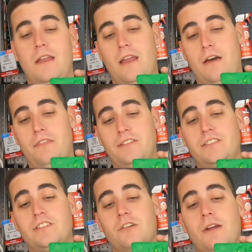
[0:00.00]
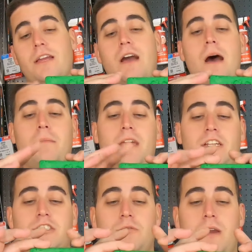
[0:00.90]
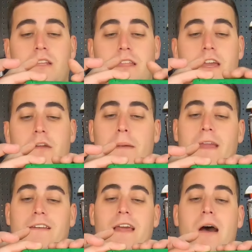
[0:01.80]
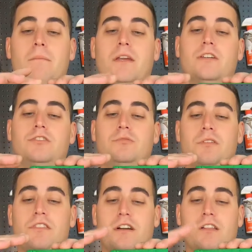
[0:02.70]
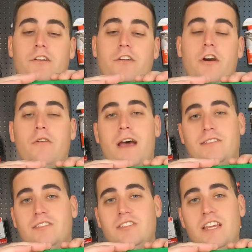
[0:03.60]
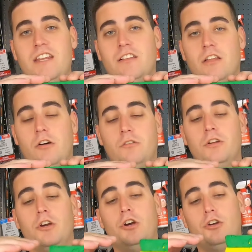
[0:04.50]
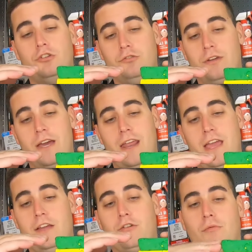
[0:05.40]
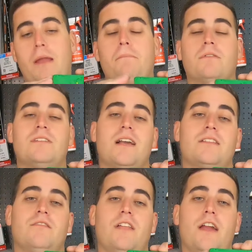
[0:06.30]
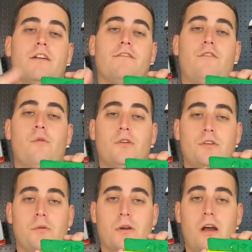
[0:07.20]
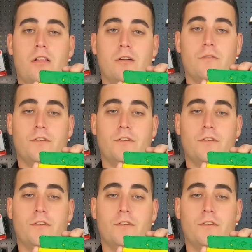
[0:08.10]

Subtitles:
Now this is a great combination way to lay your paint down because with the clear coat as a standalone, you get a great protective layer for your color of